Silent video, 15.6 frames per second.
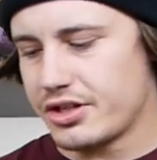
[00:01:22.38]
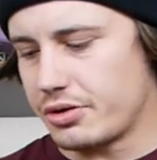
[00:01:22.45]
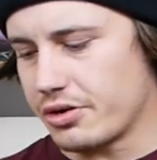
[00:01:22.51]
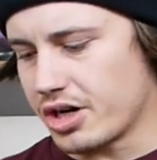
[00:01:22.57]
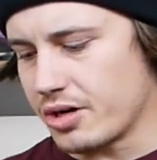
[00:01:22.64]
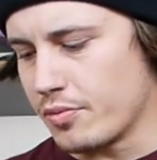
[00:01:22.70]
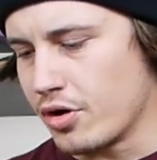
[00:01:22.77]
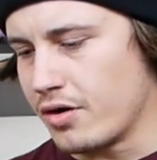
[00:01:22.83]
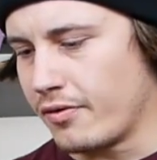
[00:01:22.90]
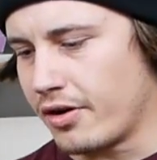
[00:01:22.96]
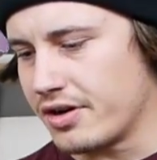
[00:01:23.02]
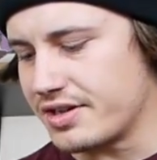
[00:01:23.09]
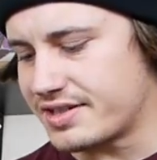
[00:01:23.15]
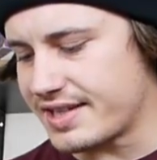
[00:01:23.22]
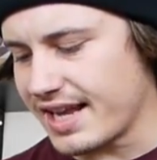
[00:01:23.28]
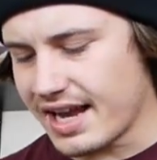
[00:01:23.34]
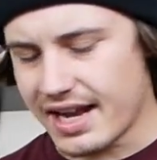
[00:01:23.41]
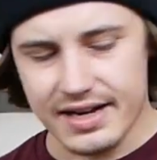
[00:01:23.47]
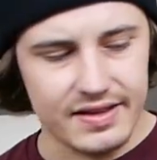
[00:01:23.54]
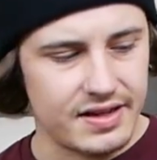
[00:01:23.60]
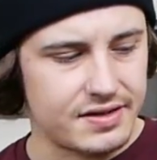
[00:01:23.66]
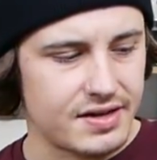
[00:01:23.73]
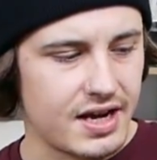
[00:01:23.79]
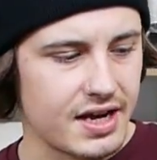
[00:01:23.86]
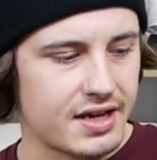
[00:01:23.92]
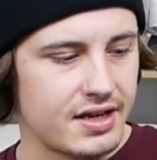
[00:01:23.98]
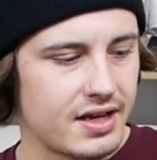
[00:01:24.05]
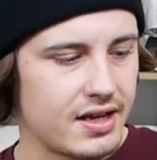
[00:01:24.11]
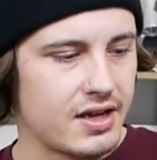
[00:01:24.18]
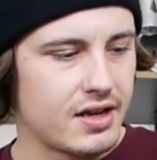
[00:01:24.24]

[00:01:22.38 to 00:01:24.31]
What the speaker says: So we're going to move on down to the deck.